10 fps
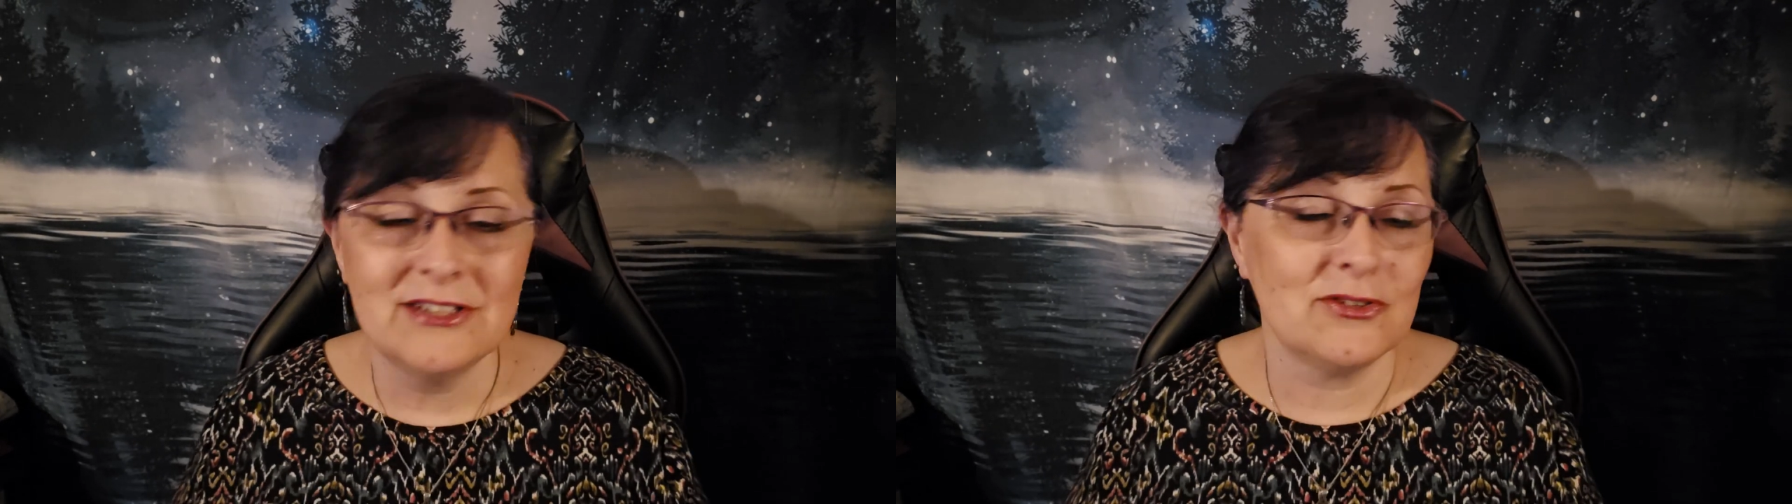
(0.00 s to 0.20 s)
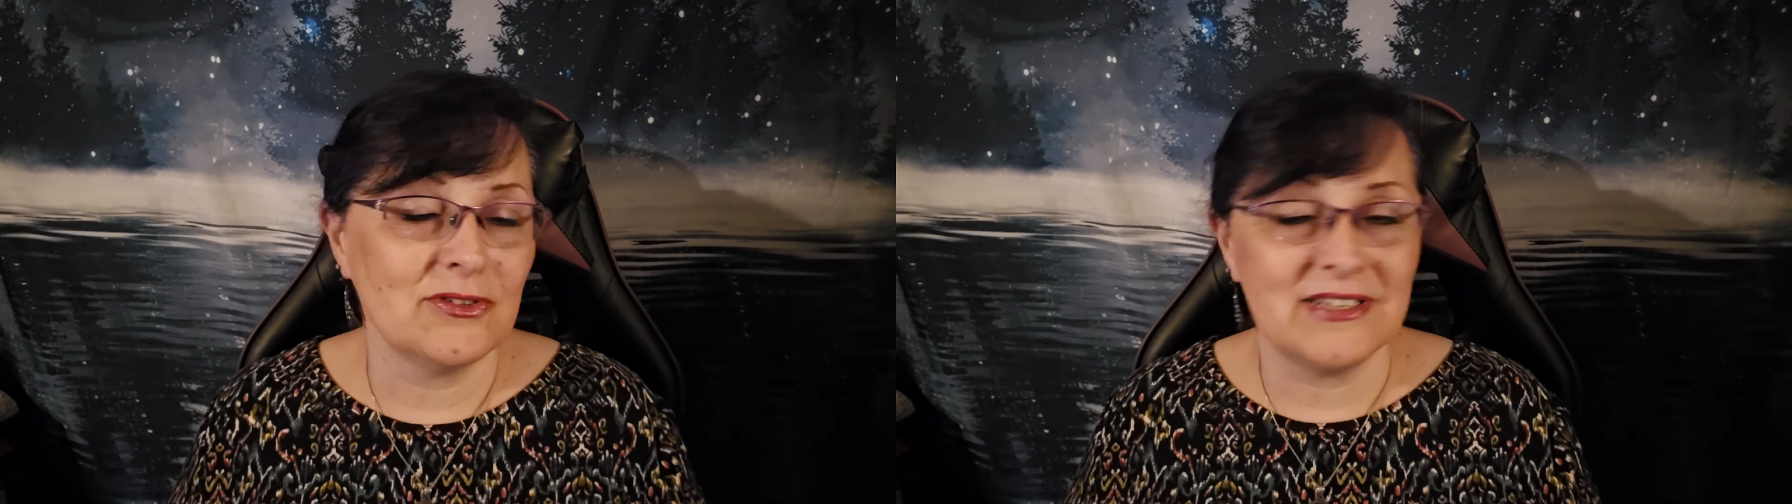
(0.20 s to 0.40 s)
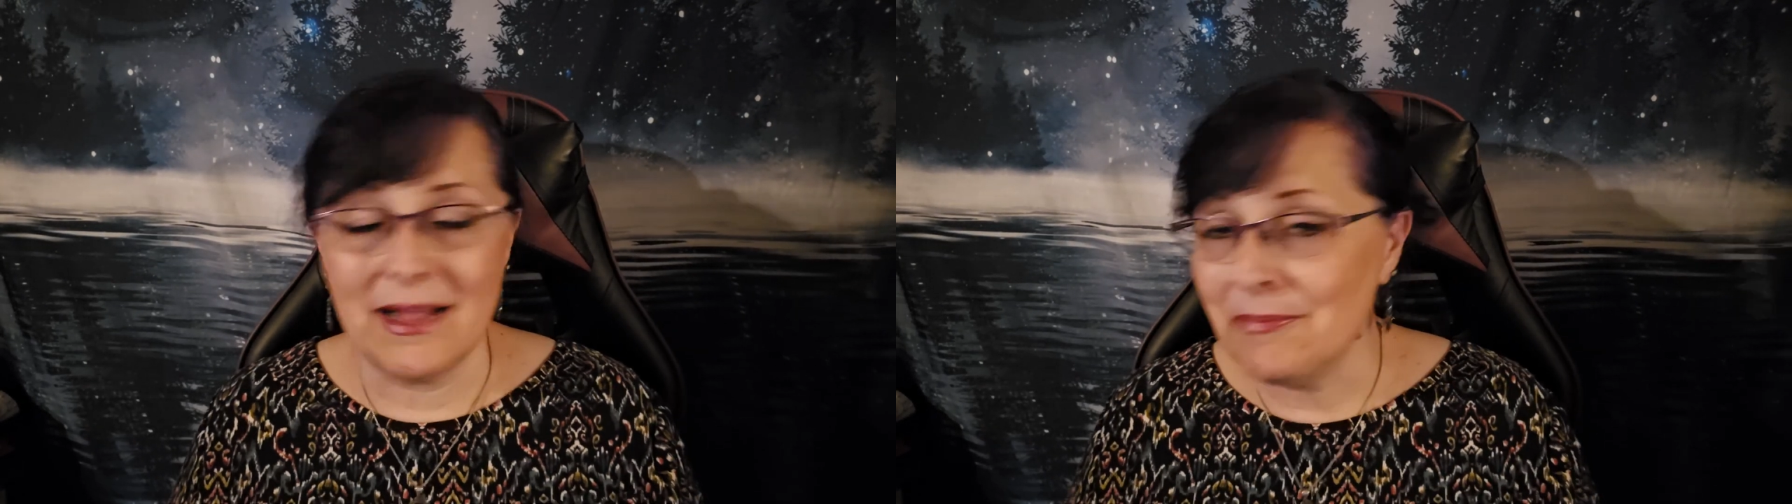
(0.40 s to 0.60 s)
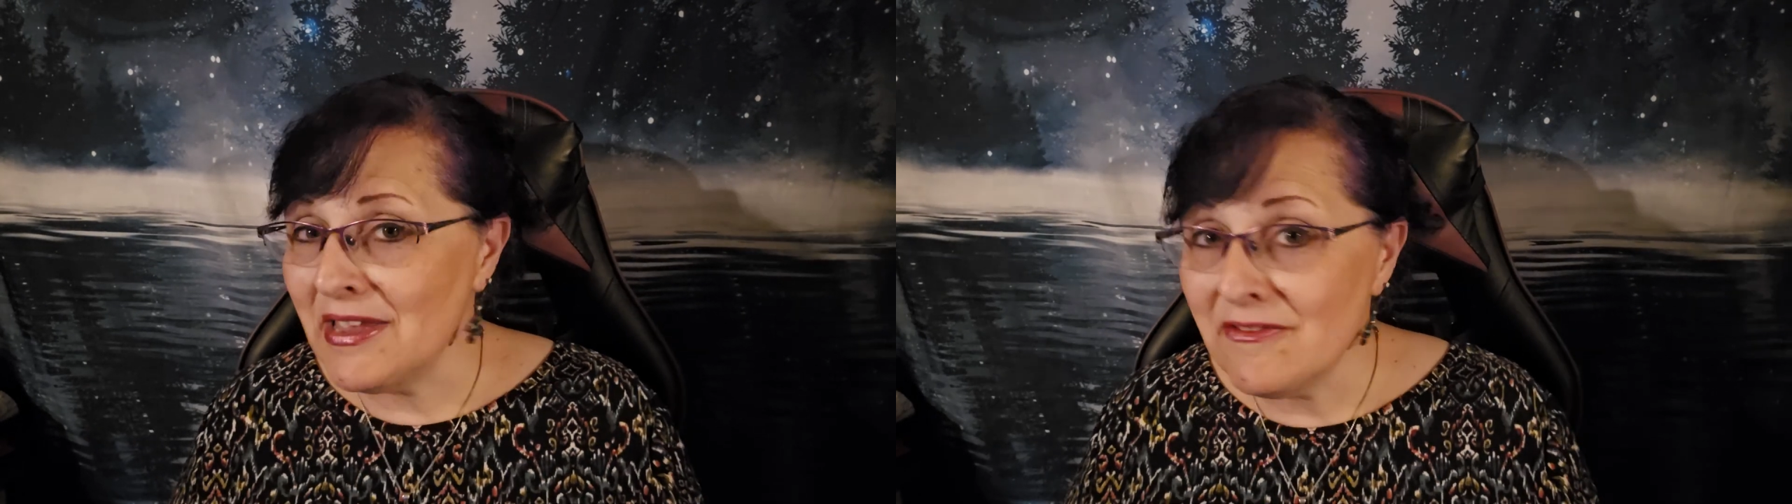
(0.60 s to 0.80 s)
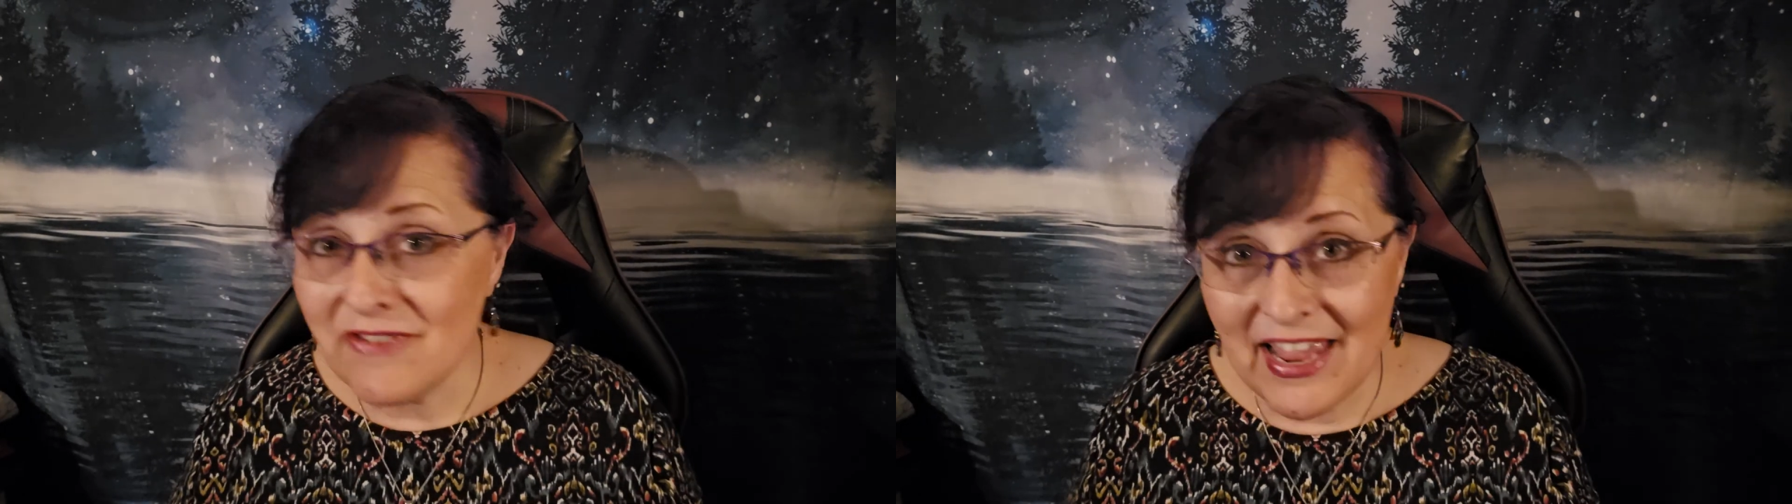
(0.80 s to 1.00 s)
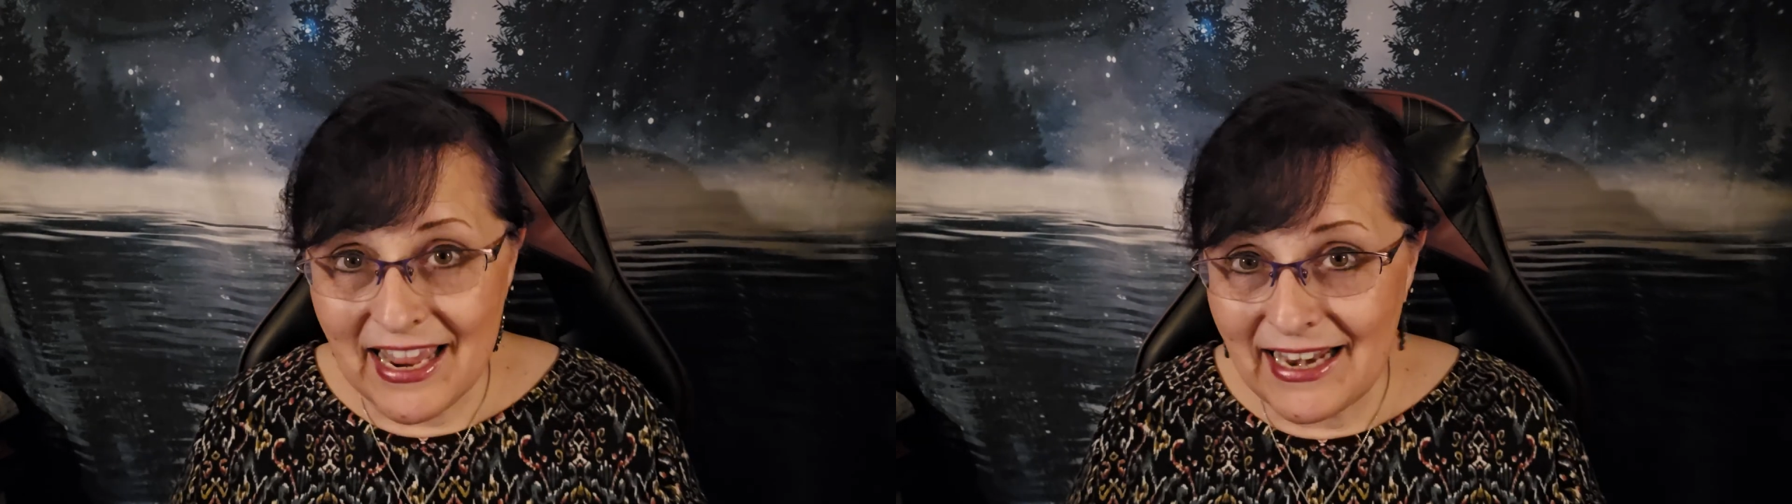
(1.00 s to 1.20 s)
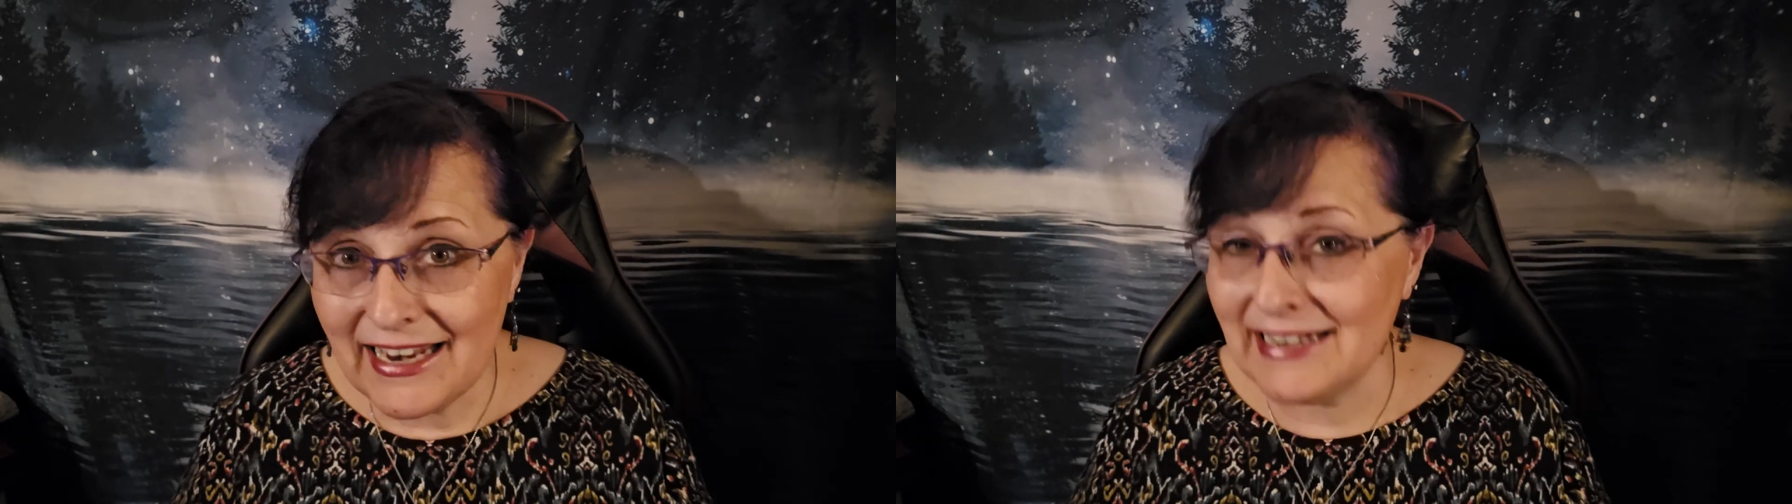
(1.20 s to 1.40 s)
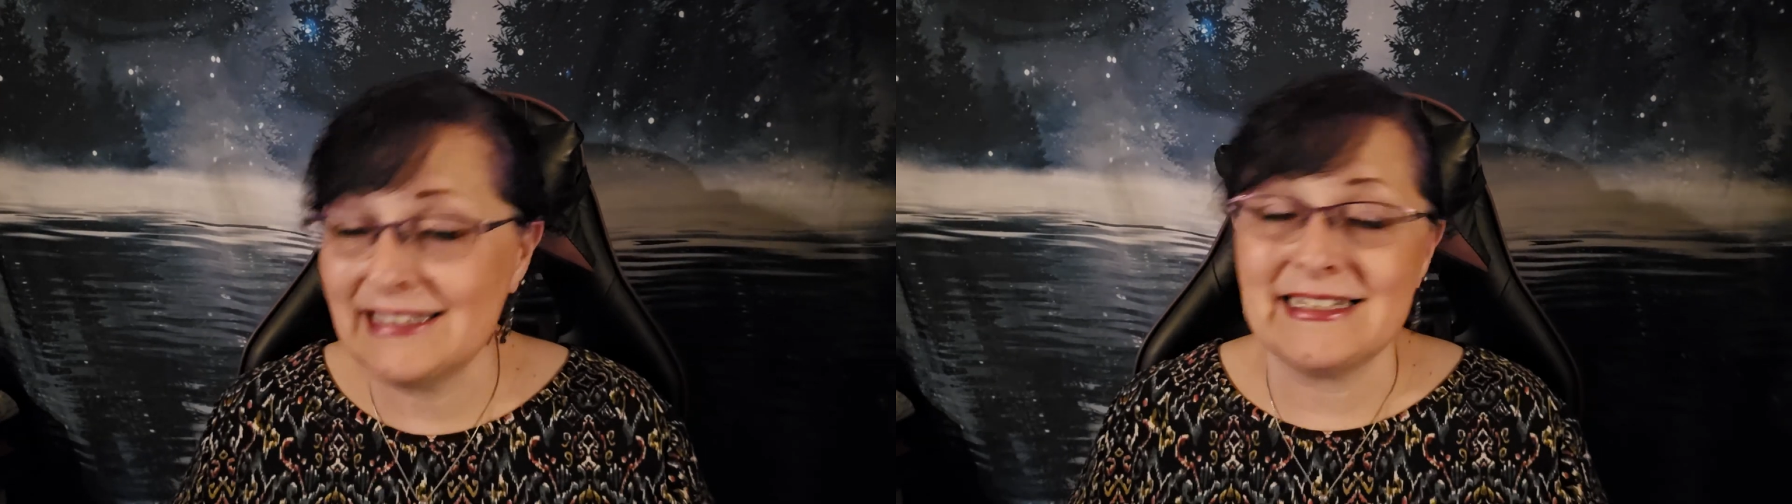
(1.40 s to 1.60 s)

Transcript: So it's not being vain and